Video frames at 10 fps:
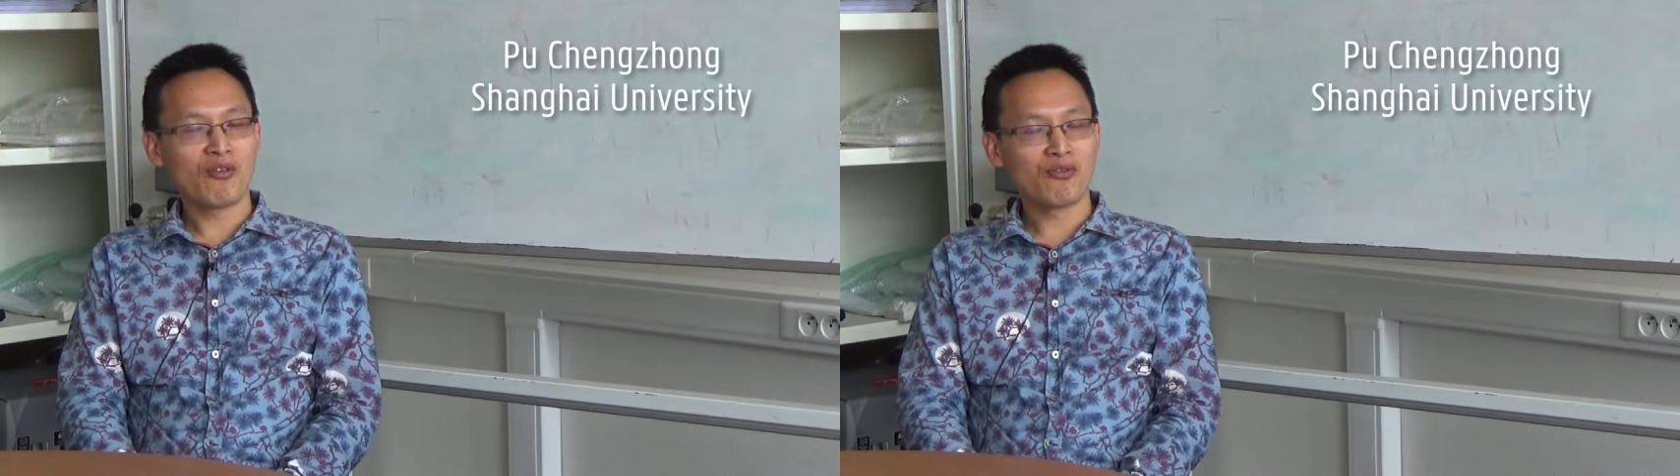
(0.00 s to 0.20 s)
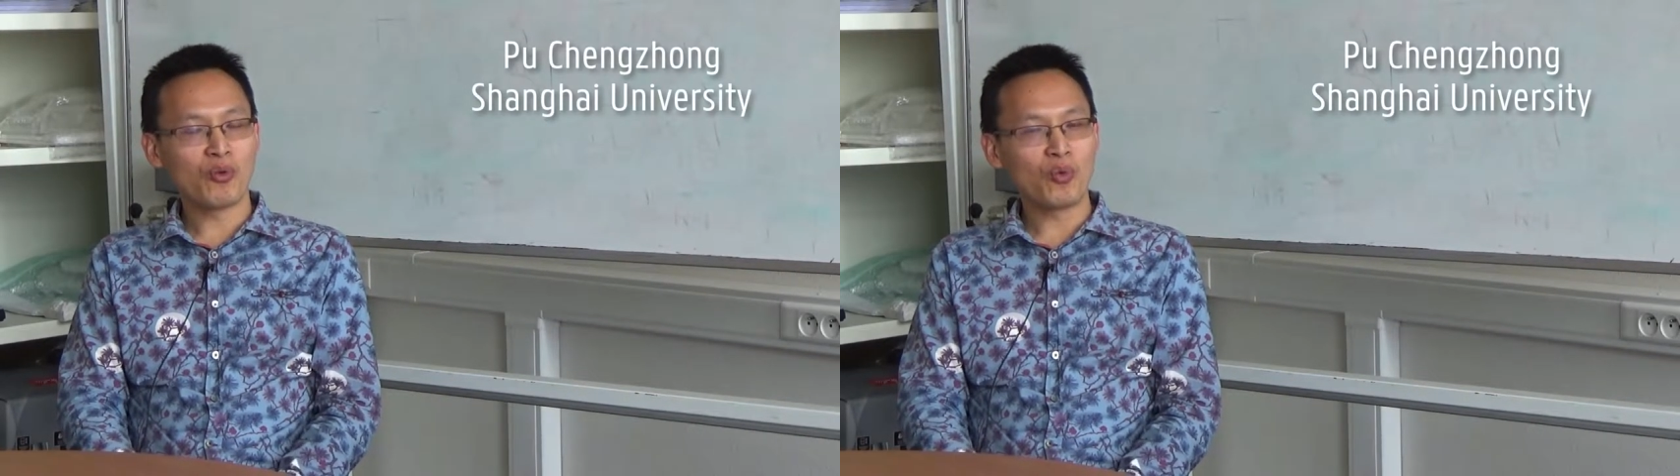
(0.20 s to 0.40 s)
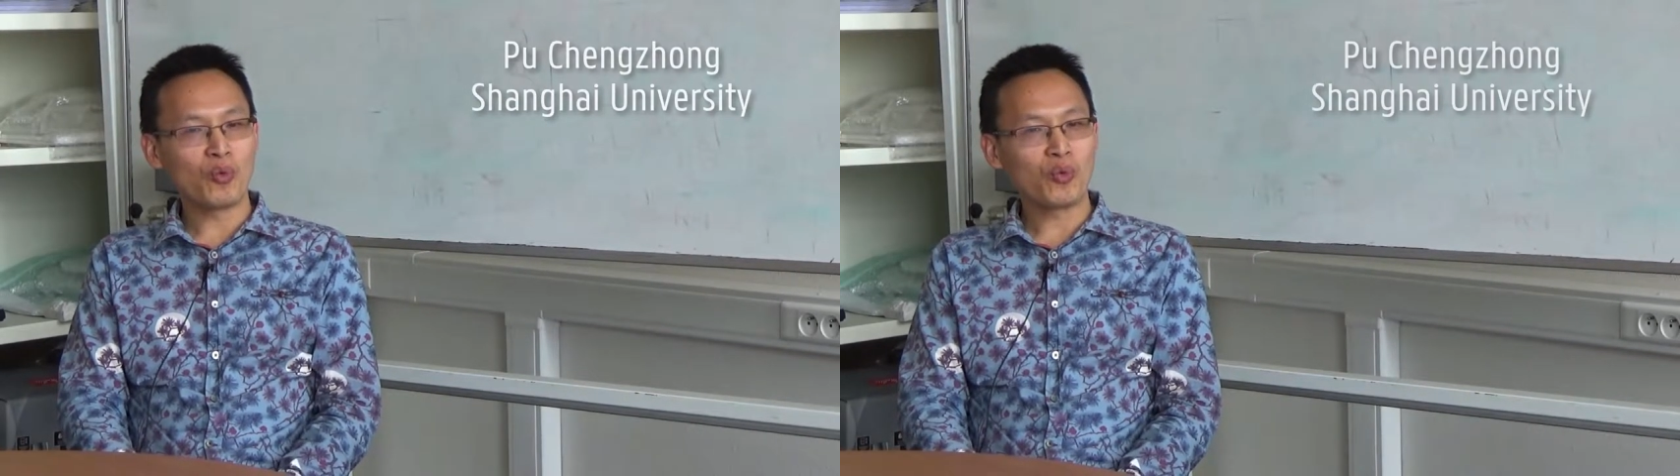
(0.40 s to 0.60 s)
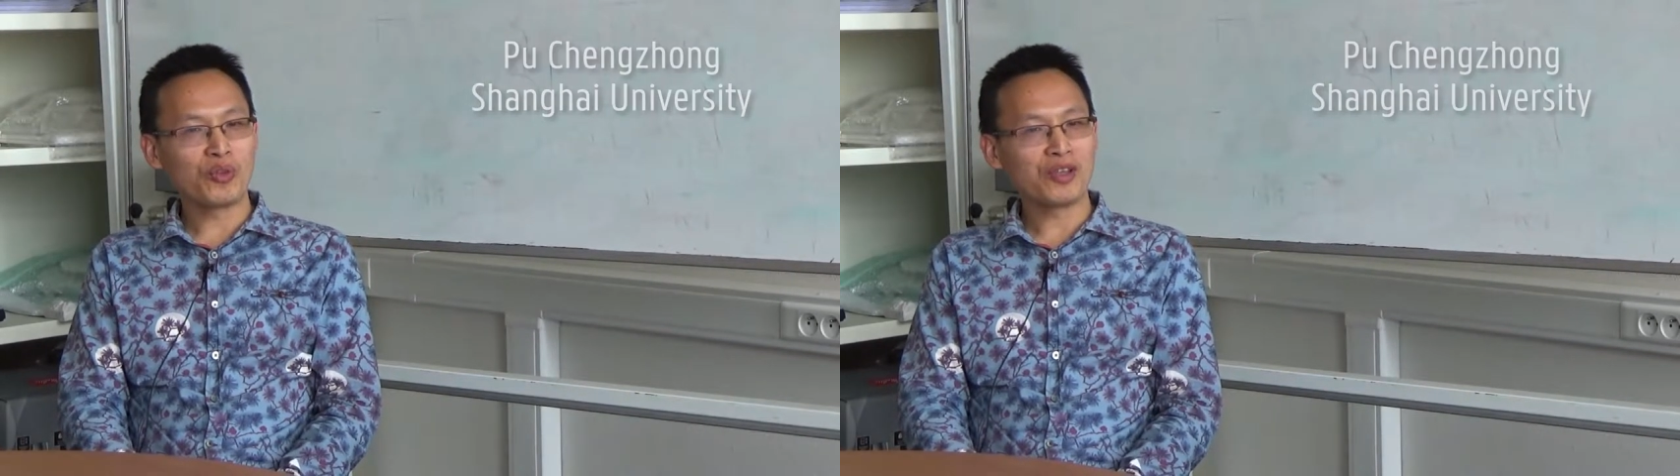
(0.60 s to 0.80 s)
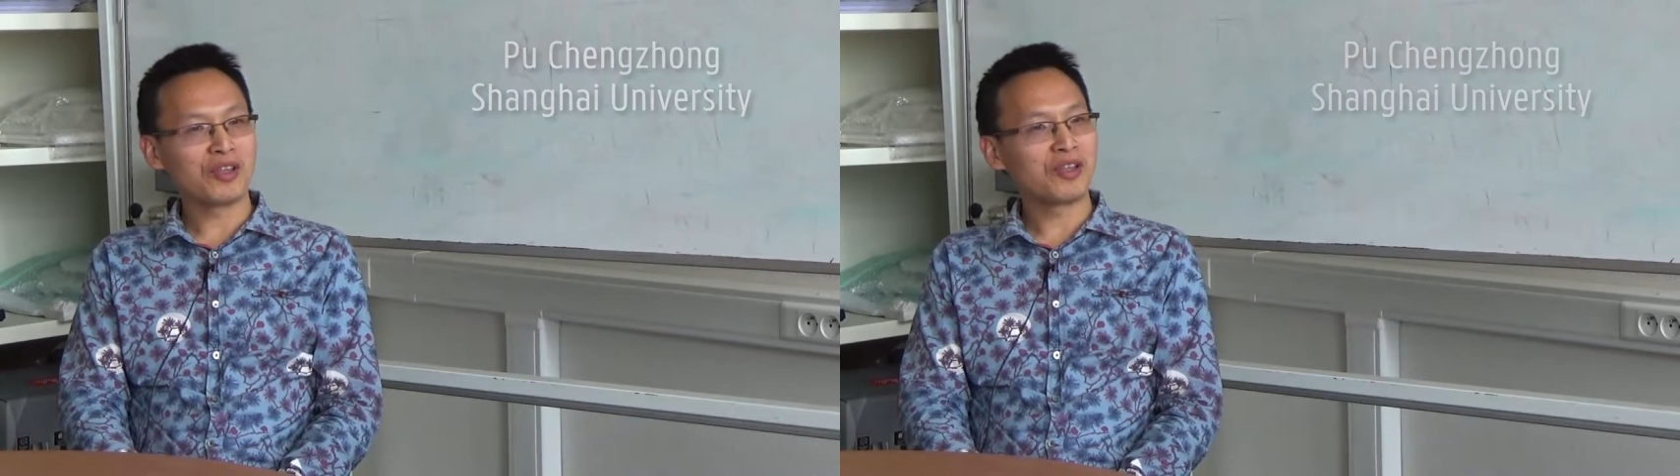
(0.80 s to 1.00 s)
for
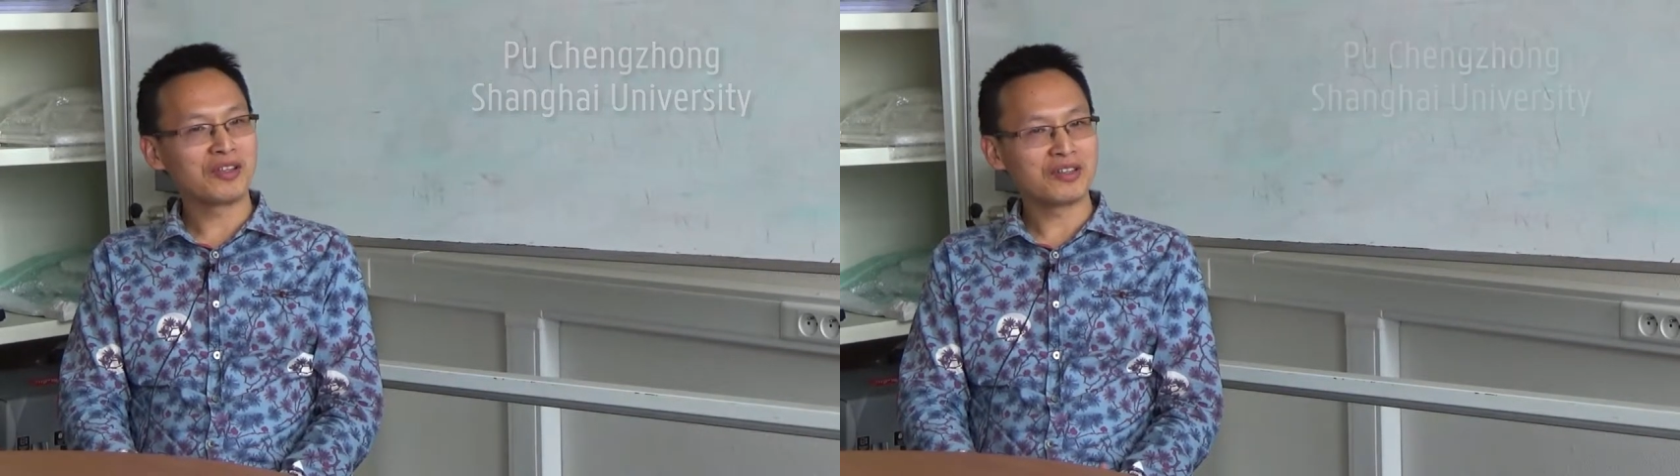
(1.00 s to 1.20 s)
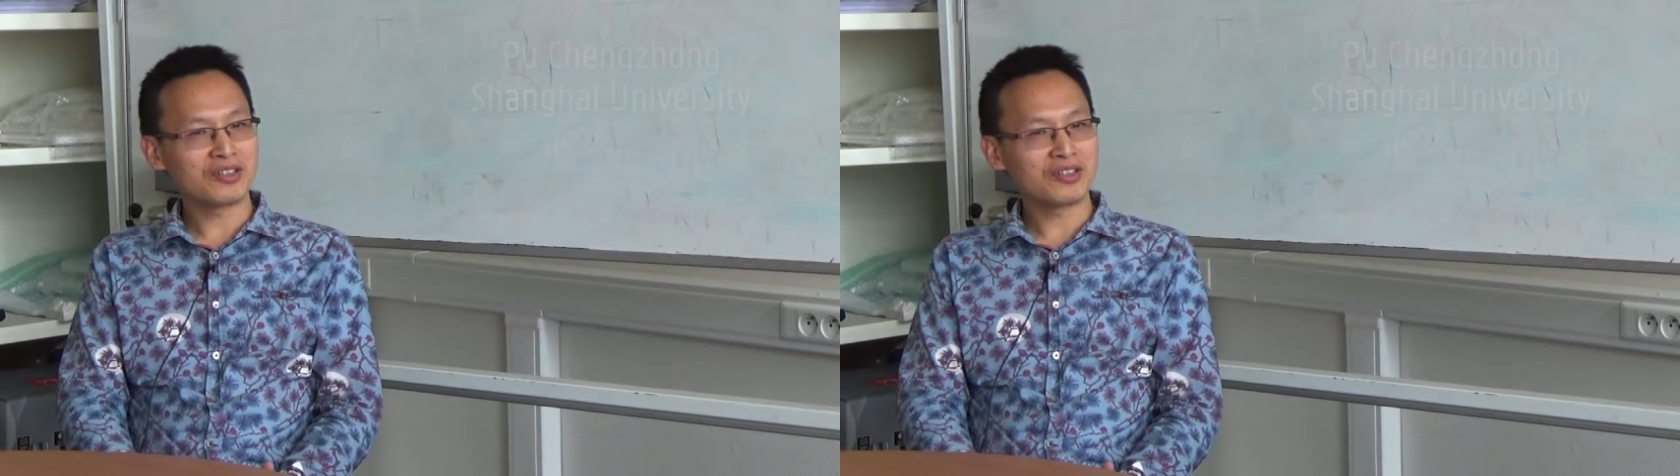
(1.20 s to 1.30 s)
the